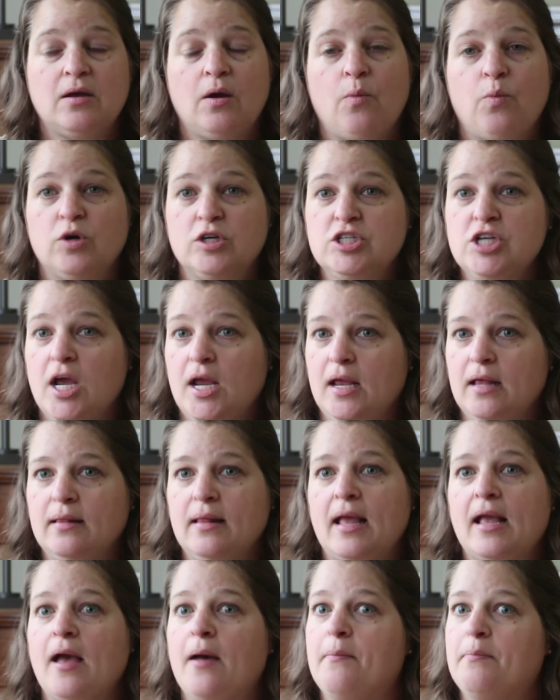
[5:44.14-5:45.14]
we're talking
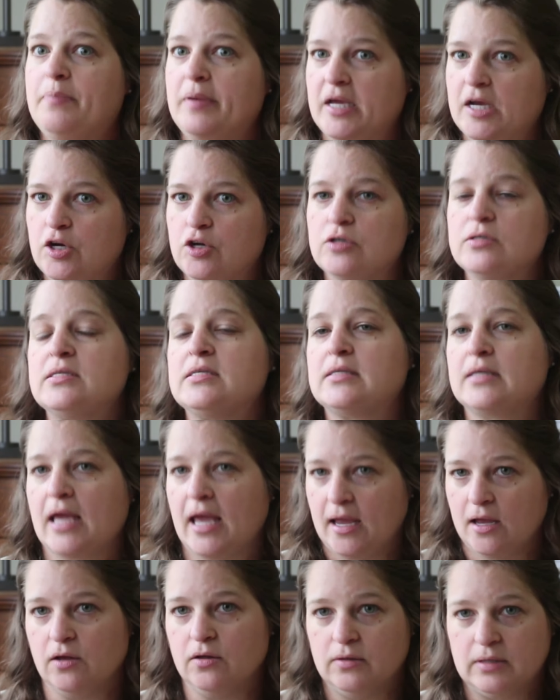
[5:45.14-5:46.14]
like a bigger
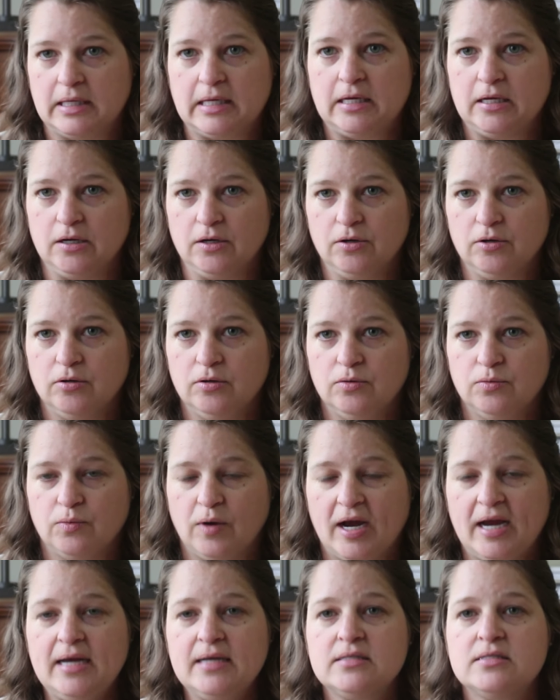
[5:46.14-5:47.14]
scale here,
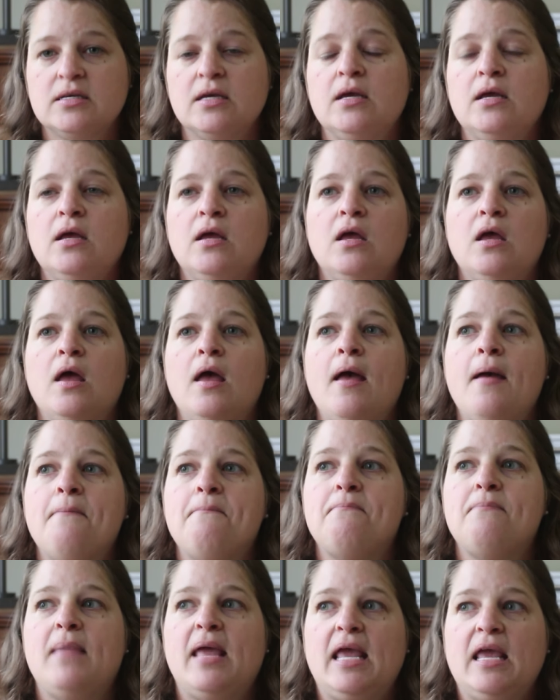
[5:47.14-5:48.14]
right?
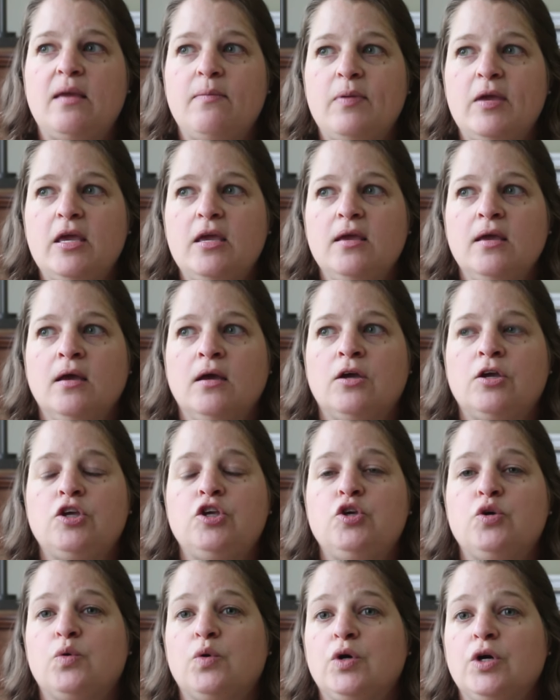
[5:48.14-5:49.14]
Maybe
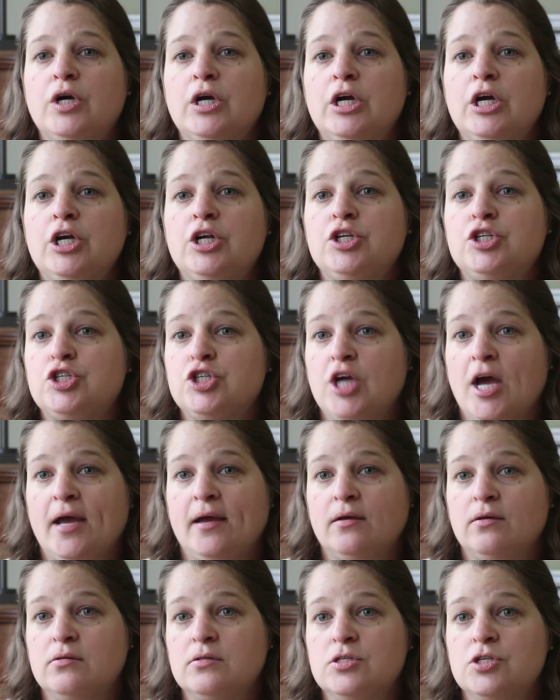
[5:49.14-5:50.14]
your
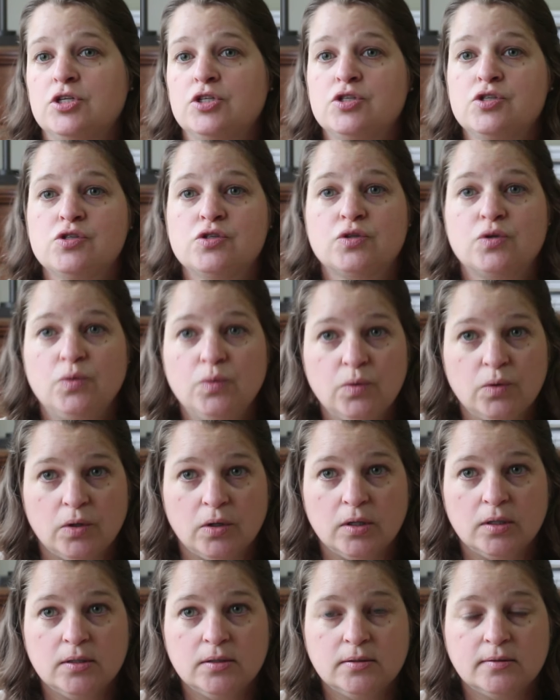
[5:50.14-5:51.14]
child's
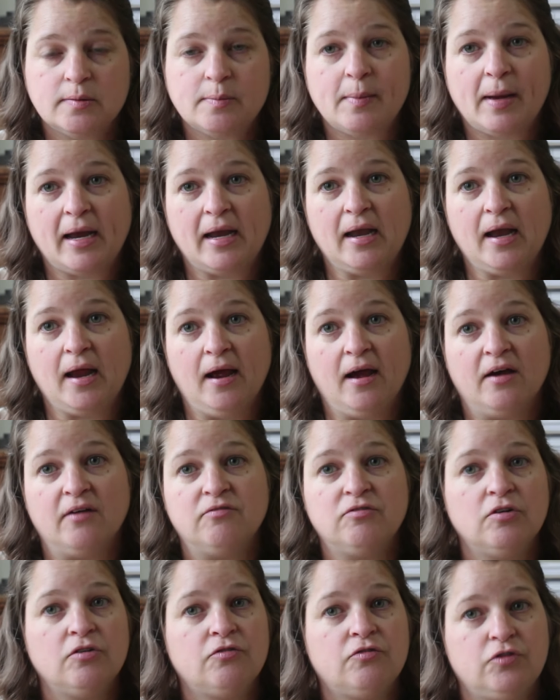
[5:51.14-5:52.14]
school might
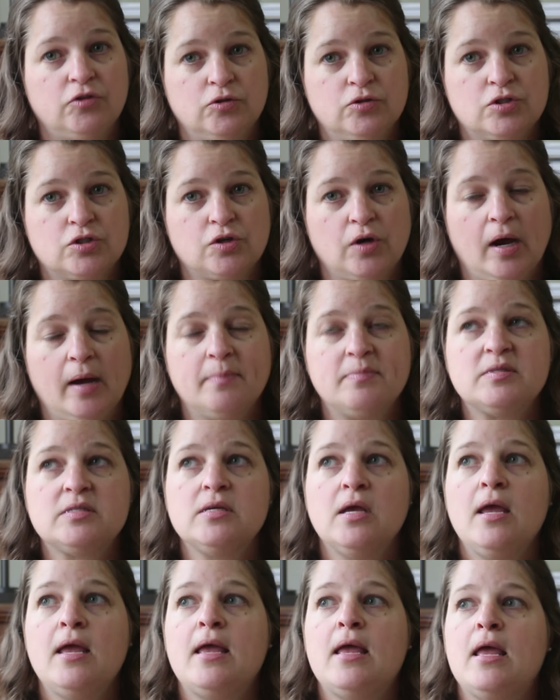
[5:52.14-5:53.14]
have food scraps.